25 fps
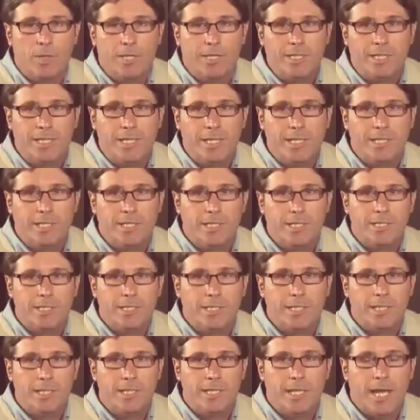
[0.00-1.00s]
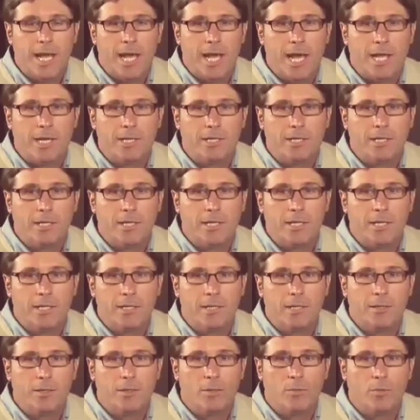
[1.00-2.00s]
We tend to see that
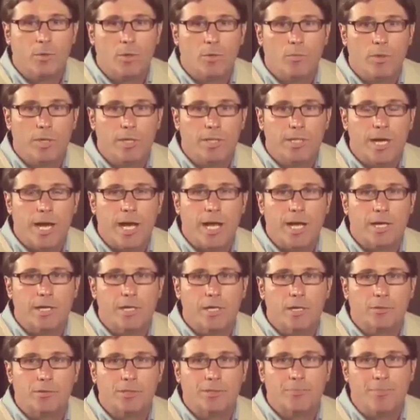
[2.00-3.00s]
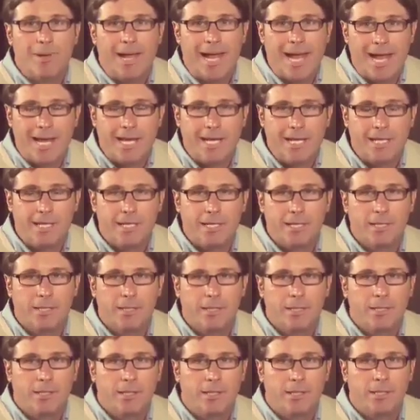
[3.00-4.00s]
when we diagnose panic
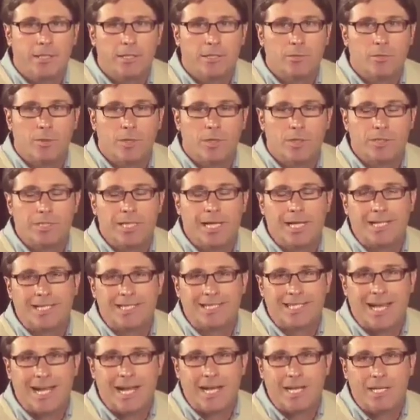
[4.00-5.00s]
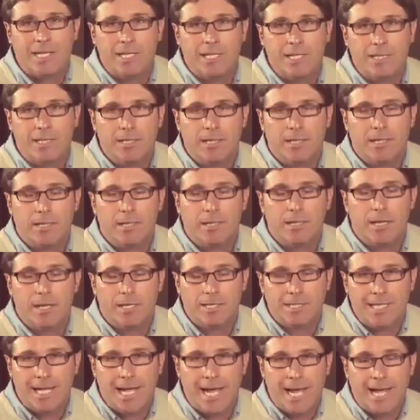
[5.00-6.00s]
as well as anxiety
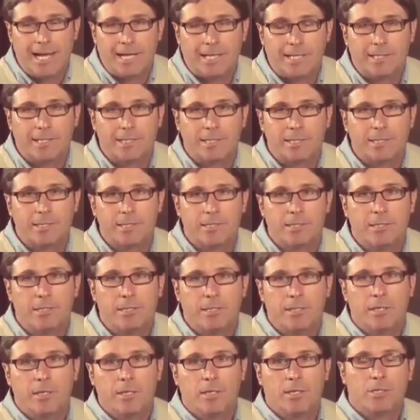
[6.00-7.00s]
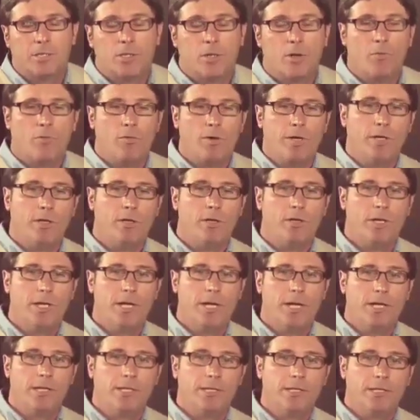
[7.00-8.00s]
attacks. So if we look
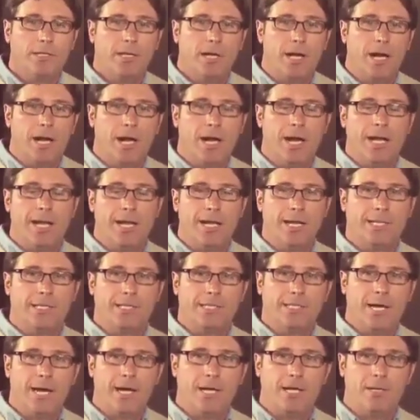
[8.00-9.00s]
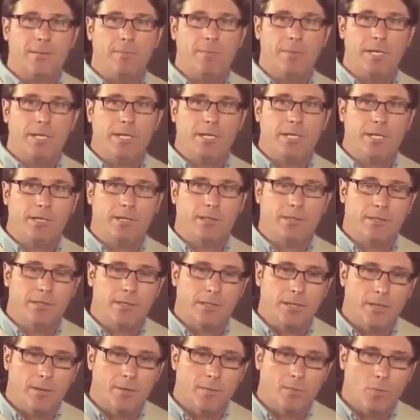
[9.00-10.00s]
at high anxiety being
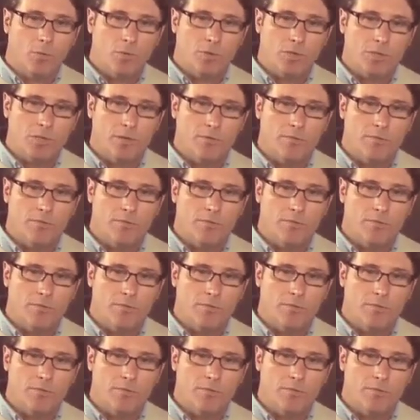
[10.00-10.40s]
a more